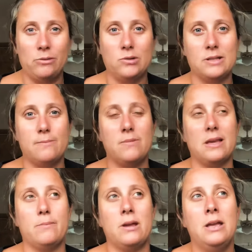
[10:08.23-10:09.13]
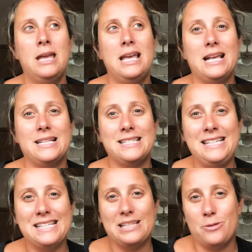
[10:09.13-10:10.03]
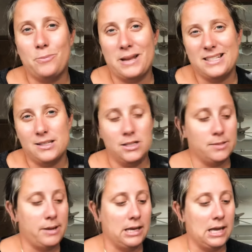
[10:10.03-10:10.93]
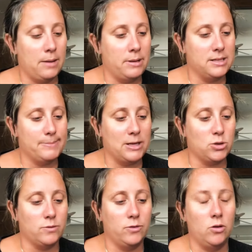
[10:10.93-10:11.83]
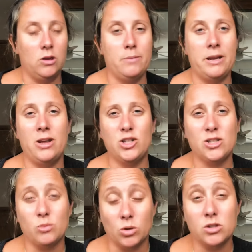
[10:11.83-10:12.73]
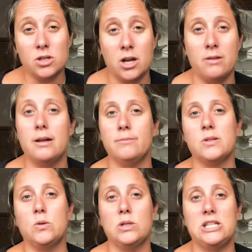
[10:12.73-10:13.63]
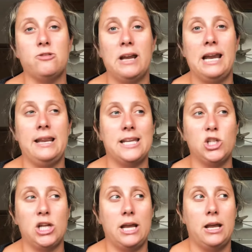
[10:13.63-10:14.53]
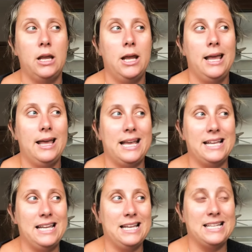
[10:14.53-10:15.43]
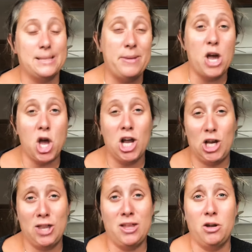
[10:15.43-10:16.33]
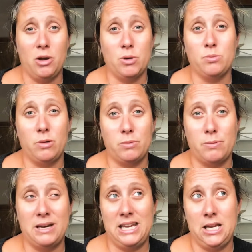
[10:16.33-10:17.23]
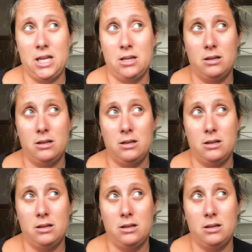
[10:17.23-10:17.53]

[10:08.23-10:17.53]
or something, but it's these little bits that just make it a bit special for them. And I just want to know that I'm sorted really this year. It is a bit earlier than I would probably